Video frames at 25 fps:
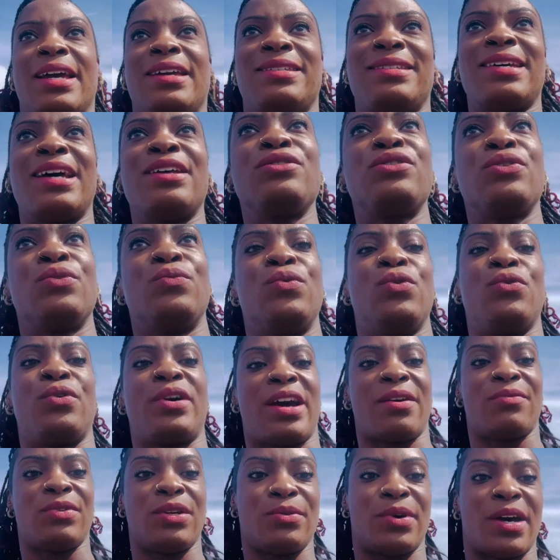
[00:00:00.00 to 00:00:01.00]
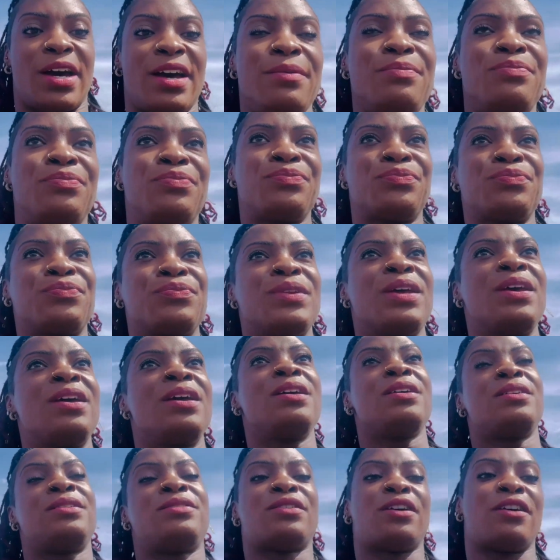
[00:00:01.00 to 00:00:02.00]
tend to walk everywhere.
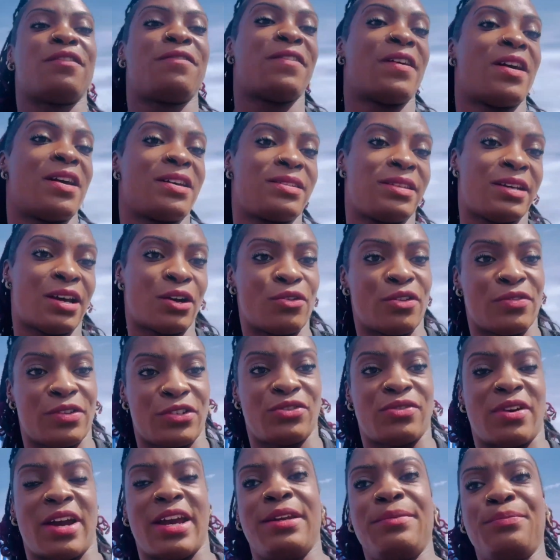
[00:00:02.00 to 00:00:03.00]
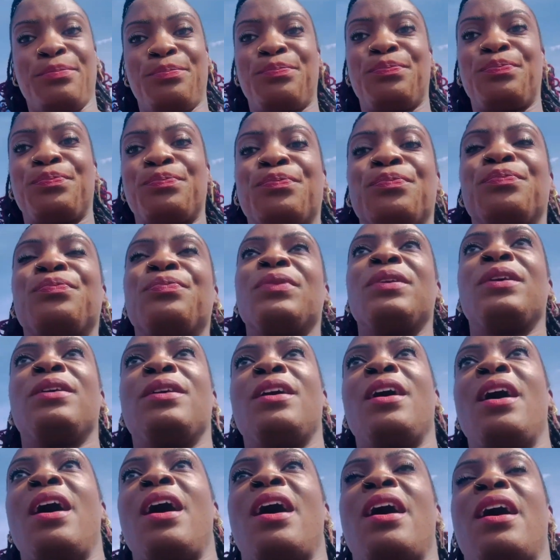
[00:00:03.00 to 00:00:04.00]
So firstly, I got the train.
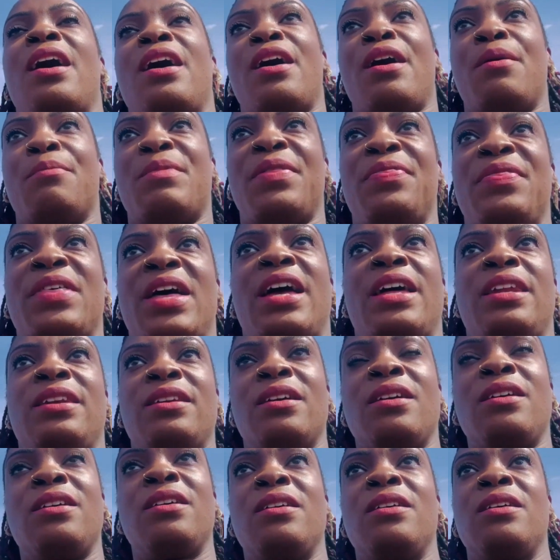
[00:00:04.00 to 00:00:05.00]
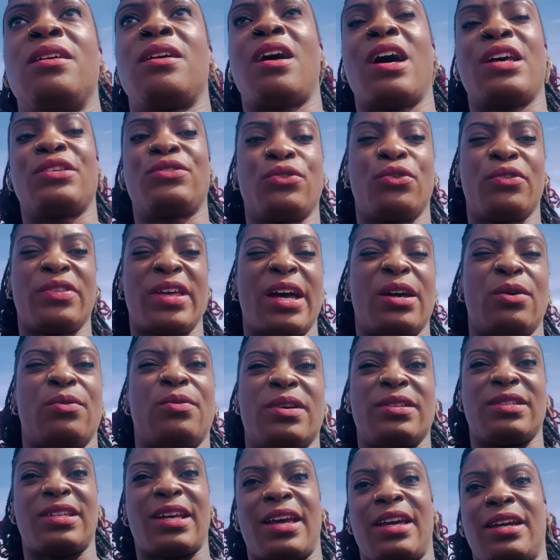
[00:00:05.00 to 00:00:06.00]
And then I saw that it
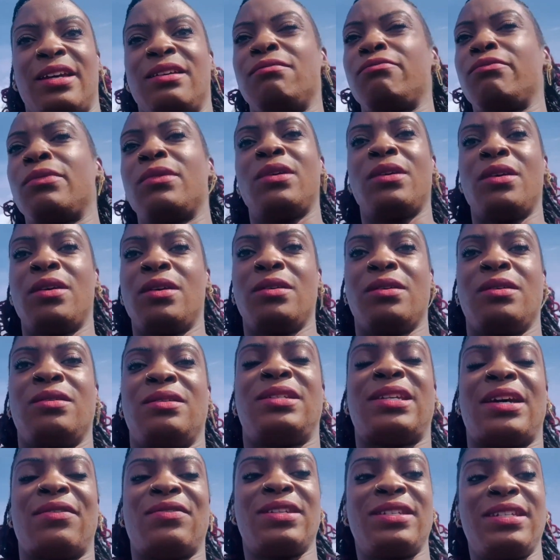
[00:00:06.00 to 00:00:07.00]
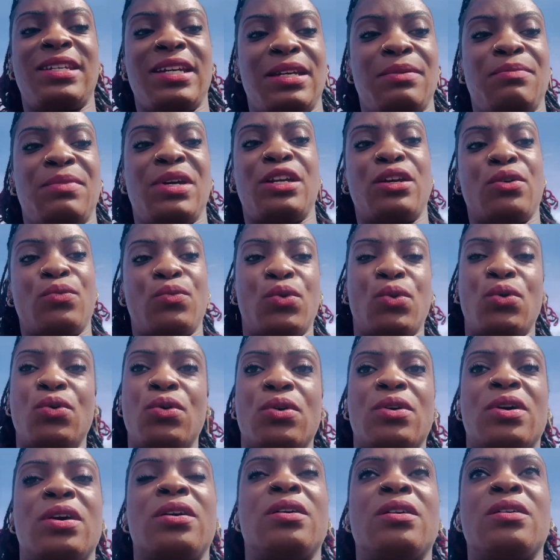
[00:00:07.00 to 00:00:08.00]
was a 17-minute
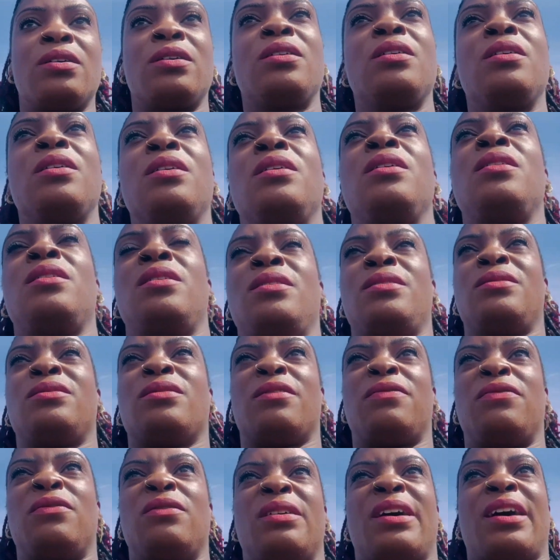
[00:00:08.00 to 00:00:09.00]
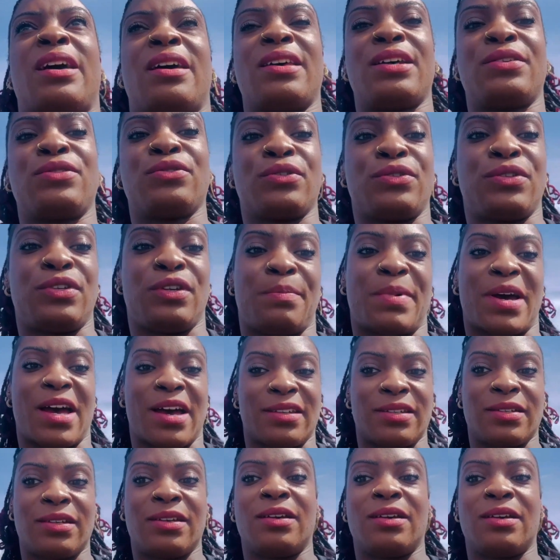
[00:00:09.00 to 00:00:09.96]
walk. So I thought, okay, that's not too bad.